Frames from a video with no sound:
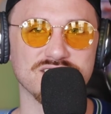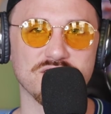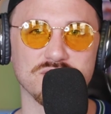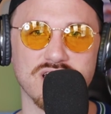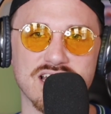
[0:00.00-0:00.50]
though,
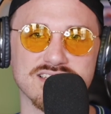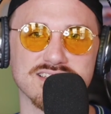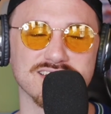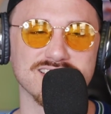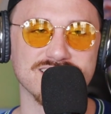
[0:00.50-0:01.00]

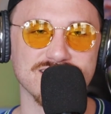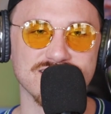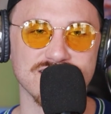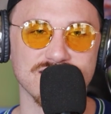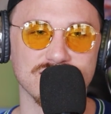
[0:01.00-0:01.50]
lastly, to
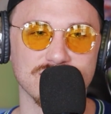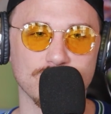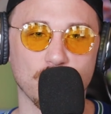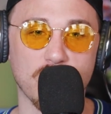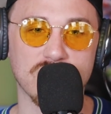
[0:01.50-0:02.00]
see
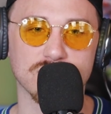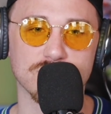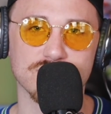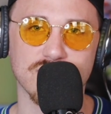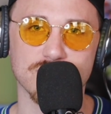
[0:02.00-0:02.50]

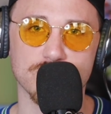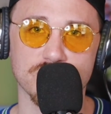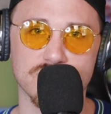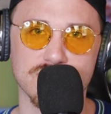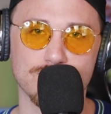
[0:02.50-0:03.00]
Wilder's
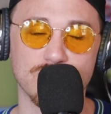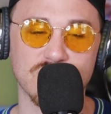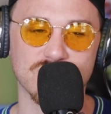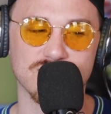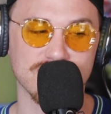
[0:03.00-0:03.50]
entrance,
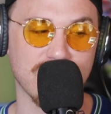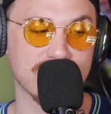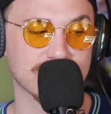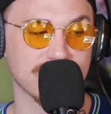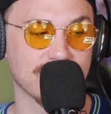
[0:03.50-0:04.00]
because
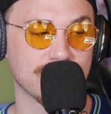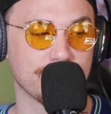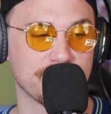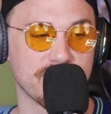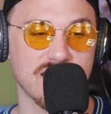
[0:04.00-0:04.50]
last
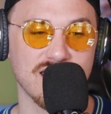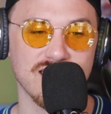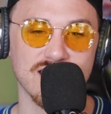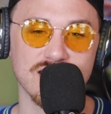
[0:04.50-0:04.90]
time he